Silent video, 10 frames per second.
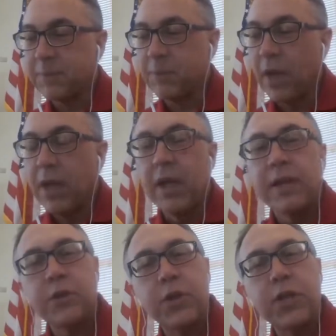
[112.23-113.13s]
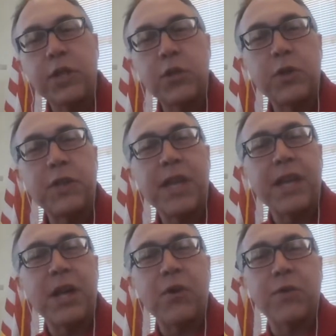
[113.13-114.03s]
Is there anything you do to take
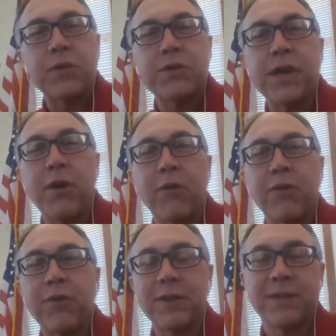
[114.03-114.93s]
care of yourself?